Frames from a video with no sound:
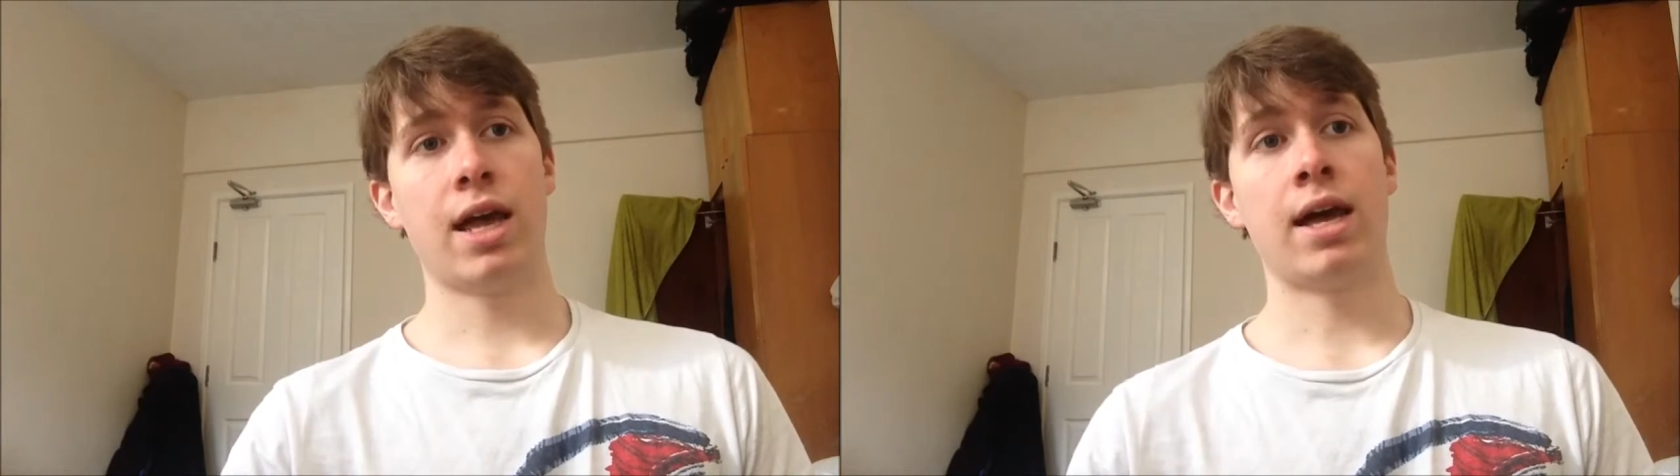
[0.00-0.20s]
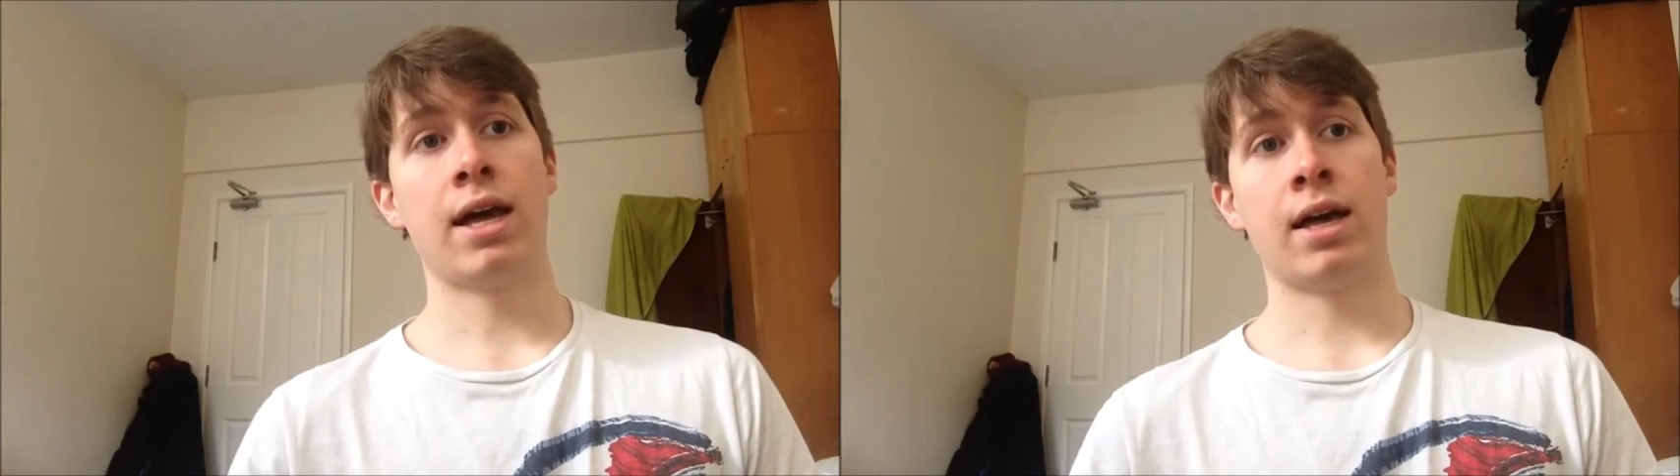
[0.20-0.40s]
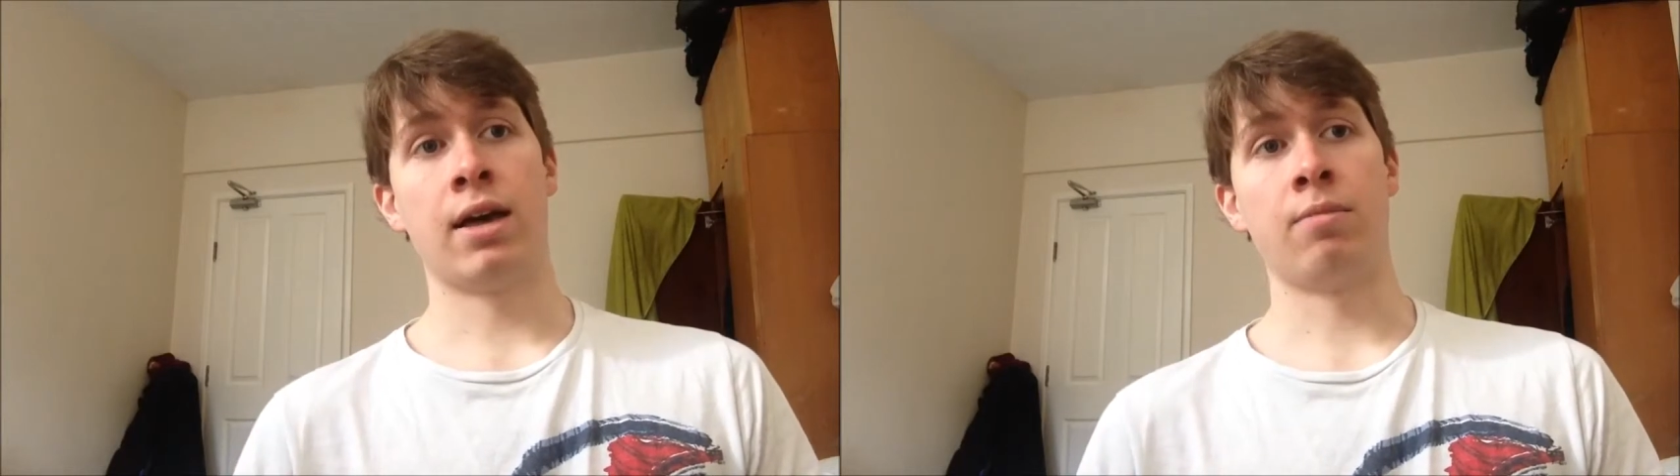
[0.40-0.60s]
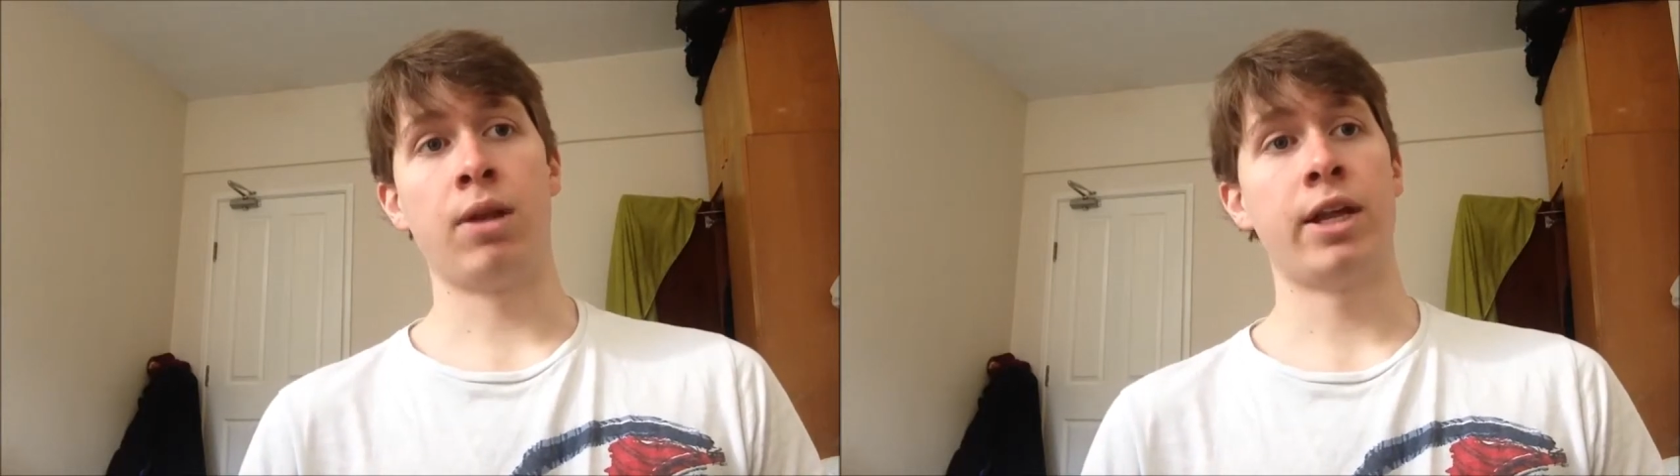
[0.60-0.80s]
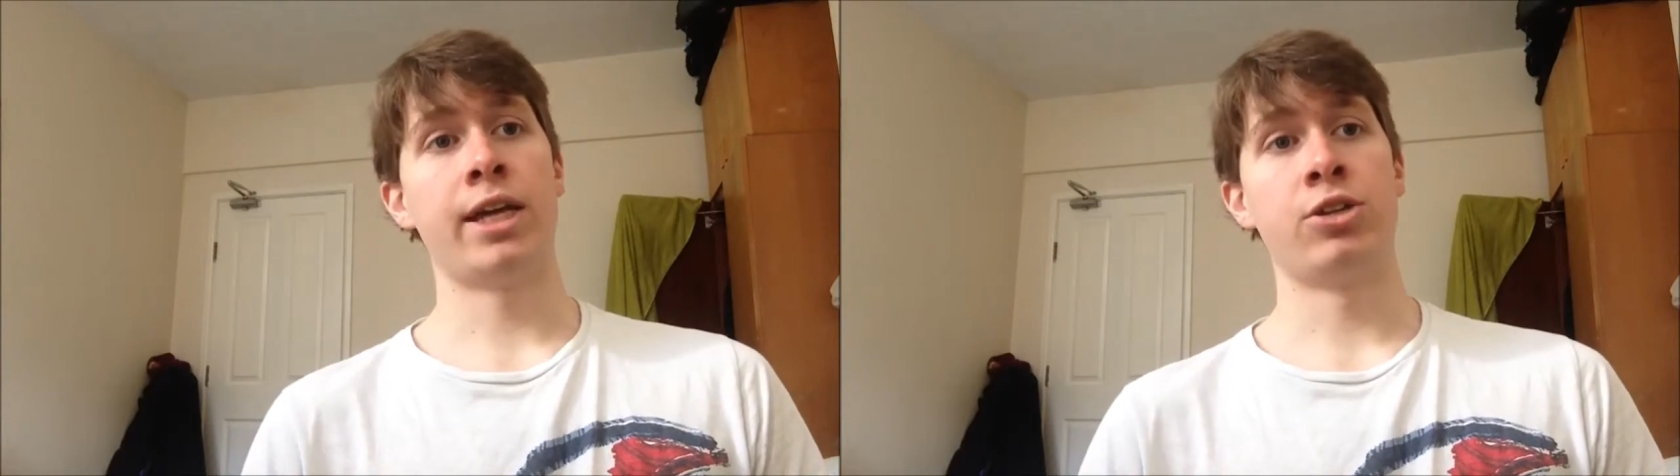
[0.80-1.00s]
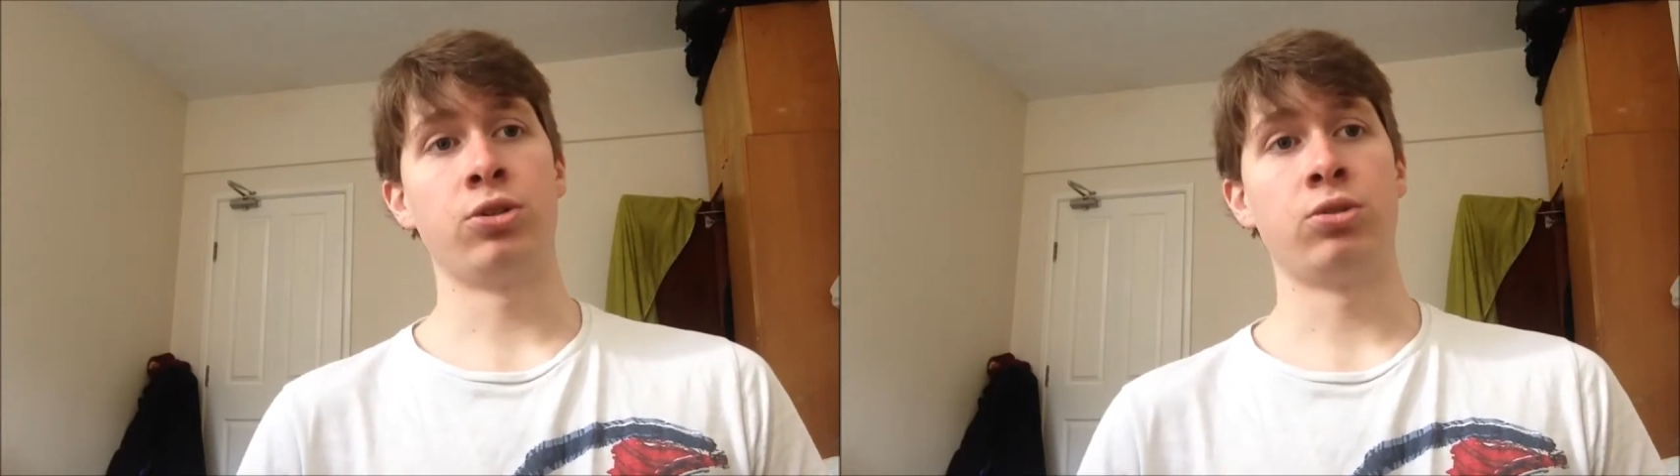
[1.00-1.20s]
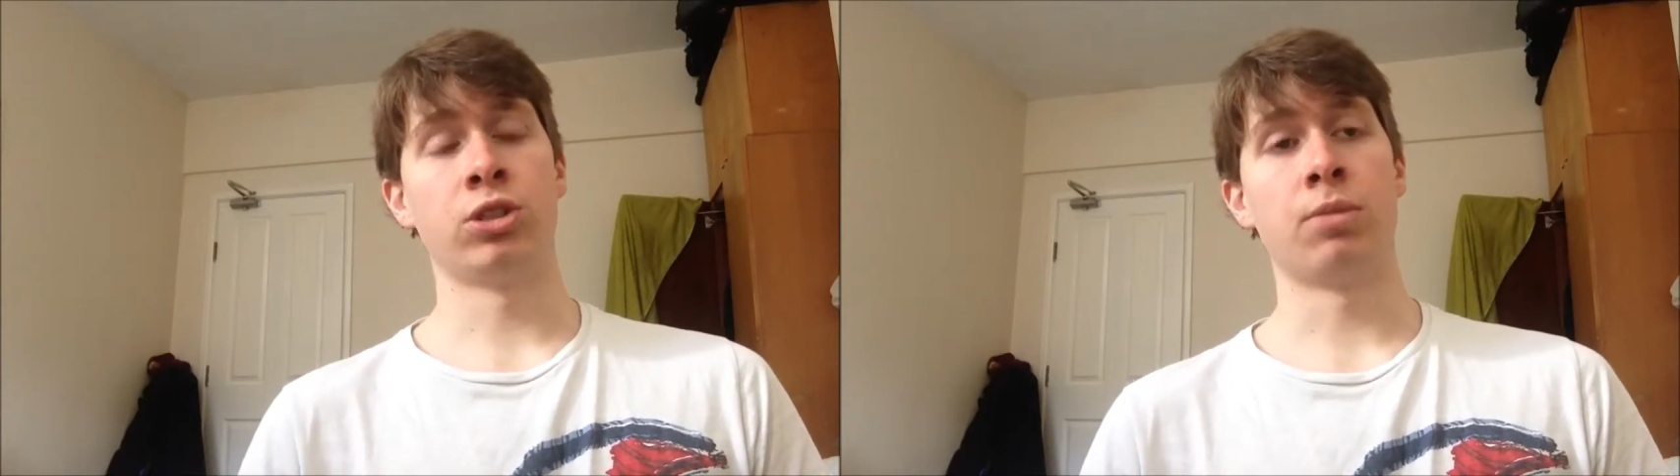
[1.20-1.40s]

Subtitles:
Blood Angels